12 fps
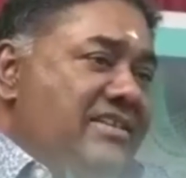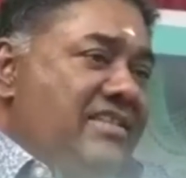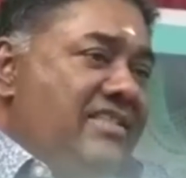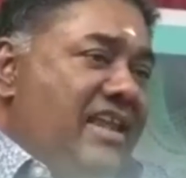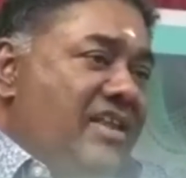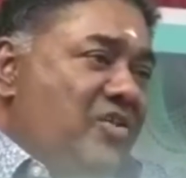is
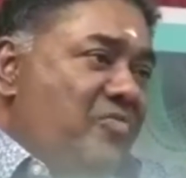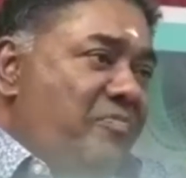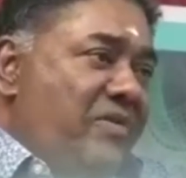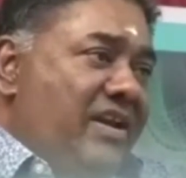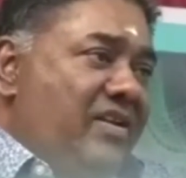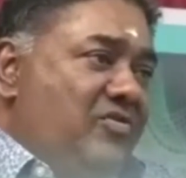it that you
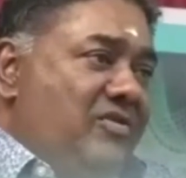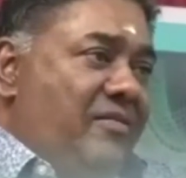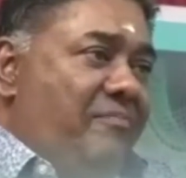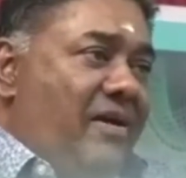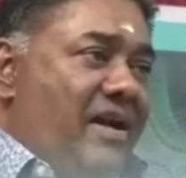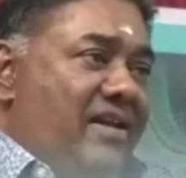bring to
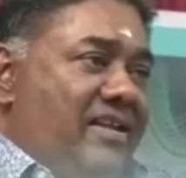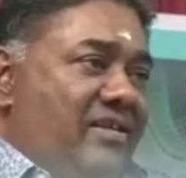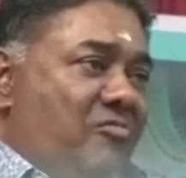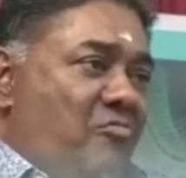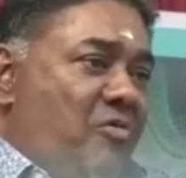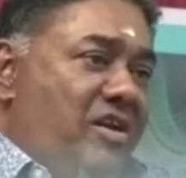the
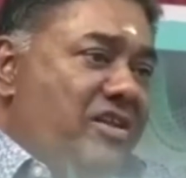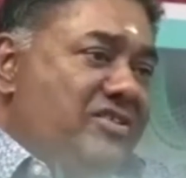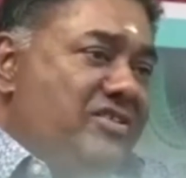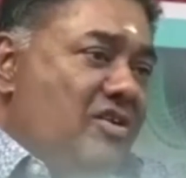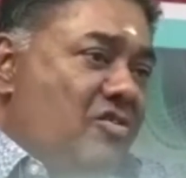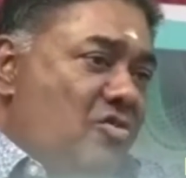party, what
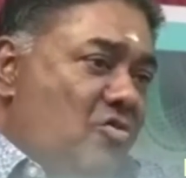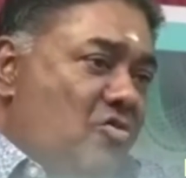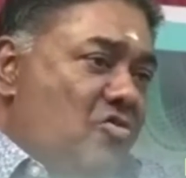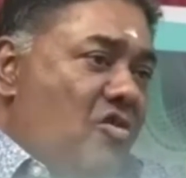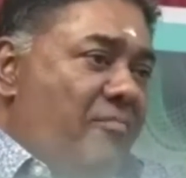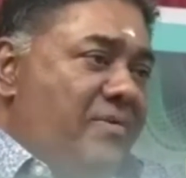is your
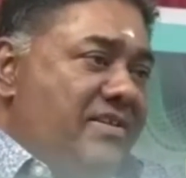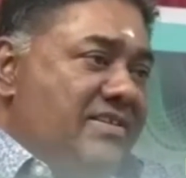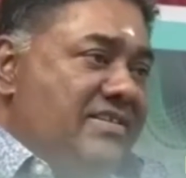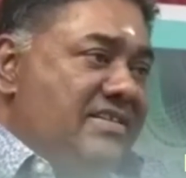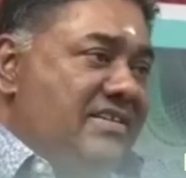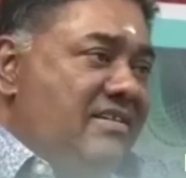core
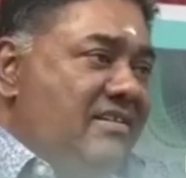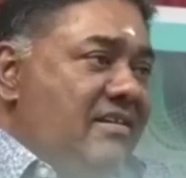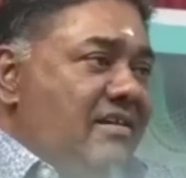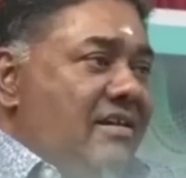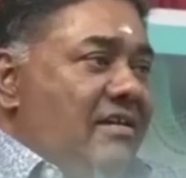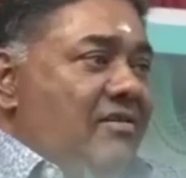competency,
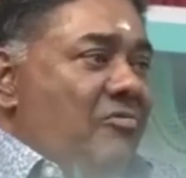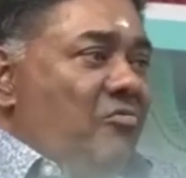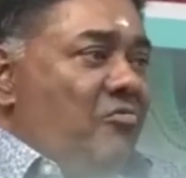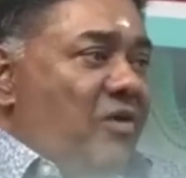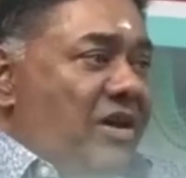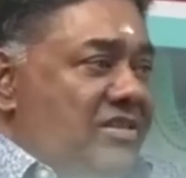
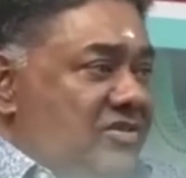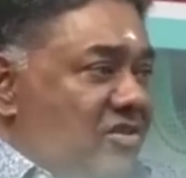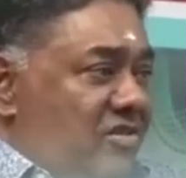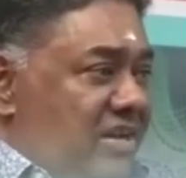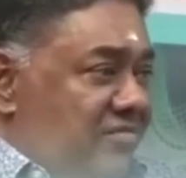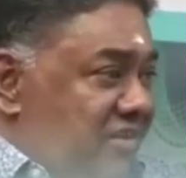what is
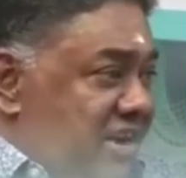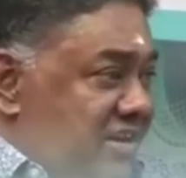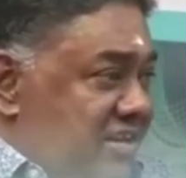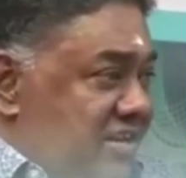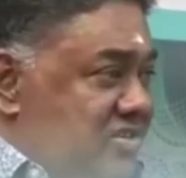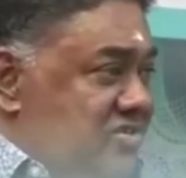your
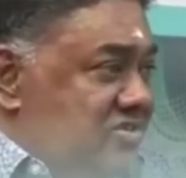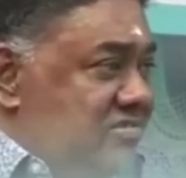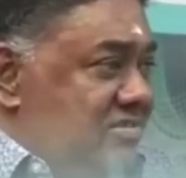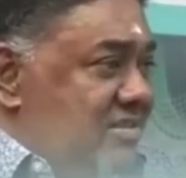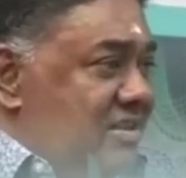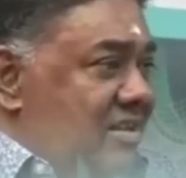
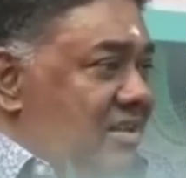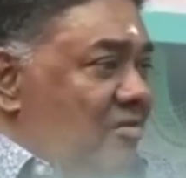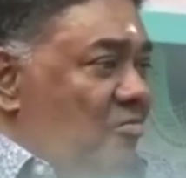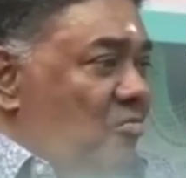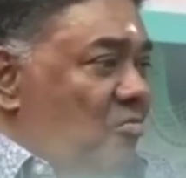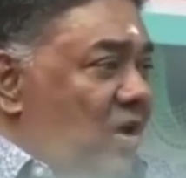advantage,
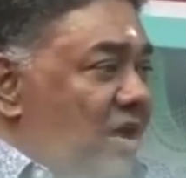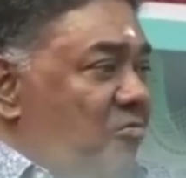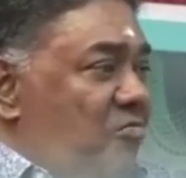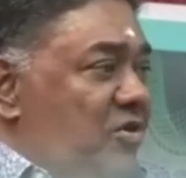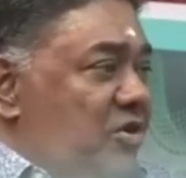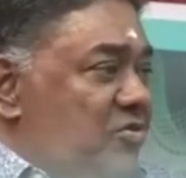
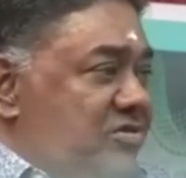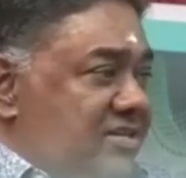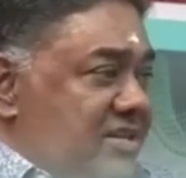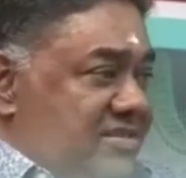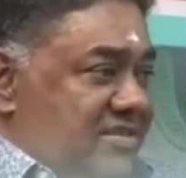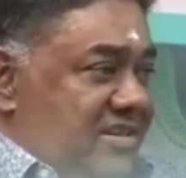why would you
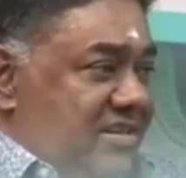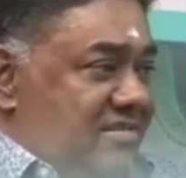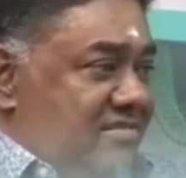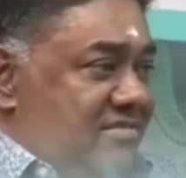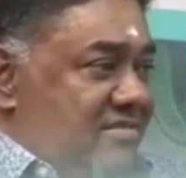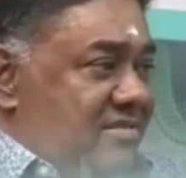
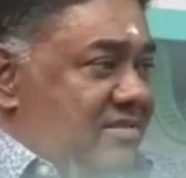succeed.